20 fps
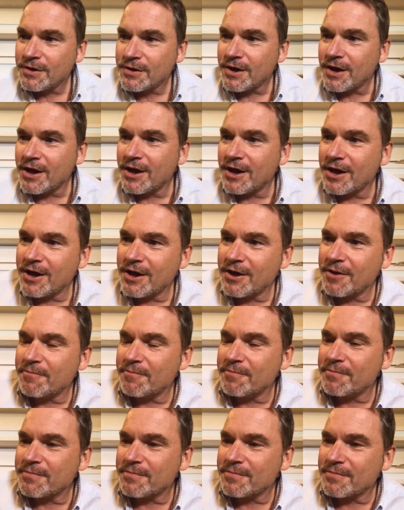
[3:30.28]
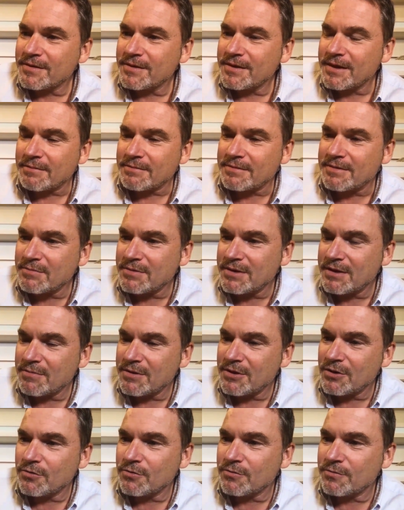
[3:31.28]
Give me
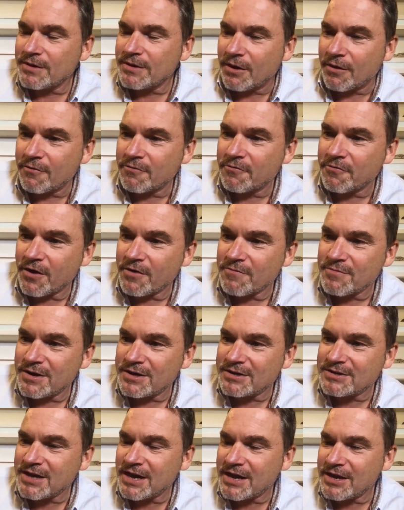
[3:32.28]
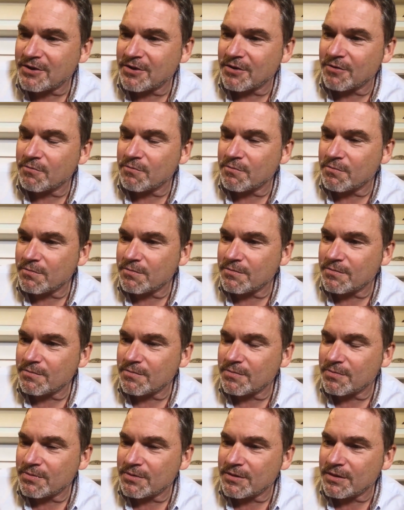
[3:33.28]
your a 5-minute take on
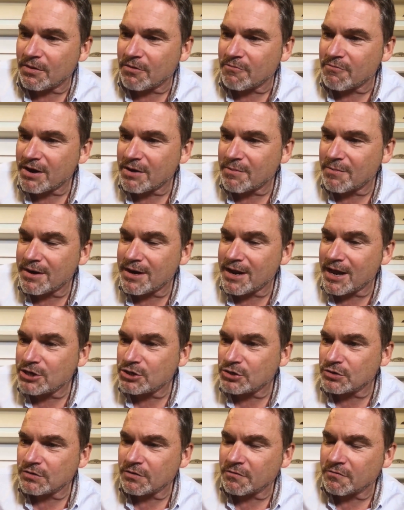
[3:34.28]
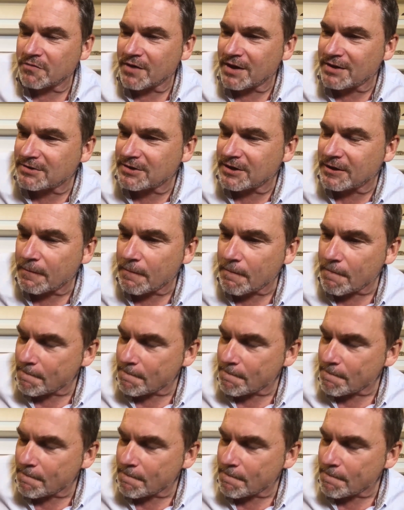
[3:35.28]
the recommendations on fasting.